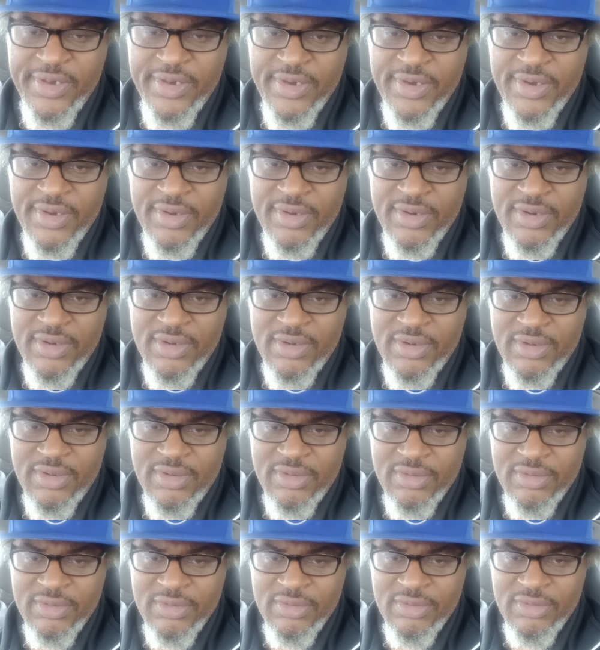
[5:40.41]

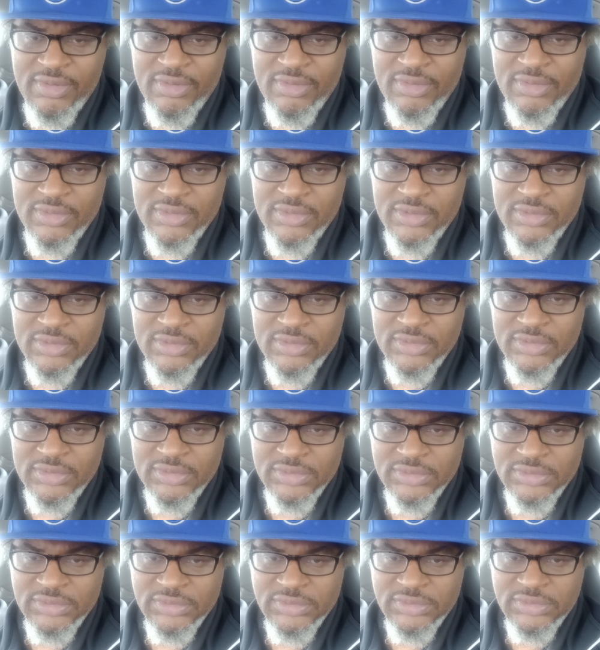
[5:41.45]

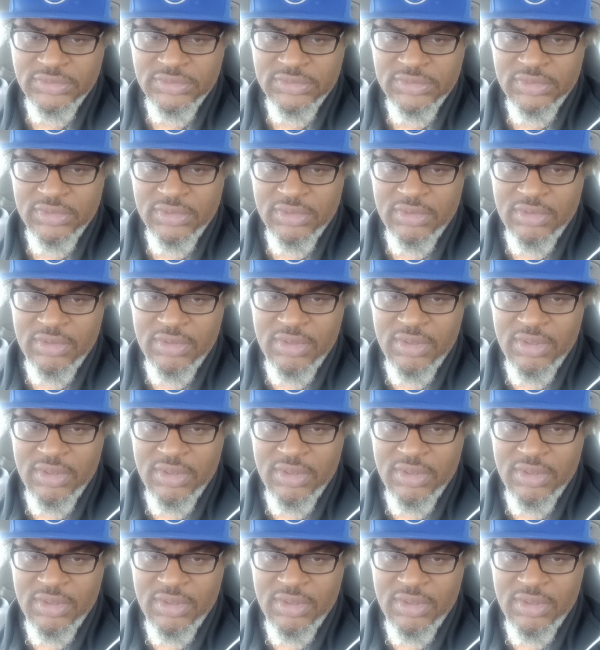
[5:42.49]
[no speech]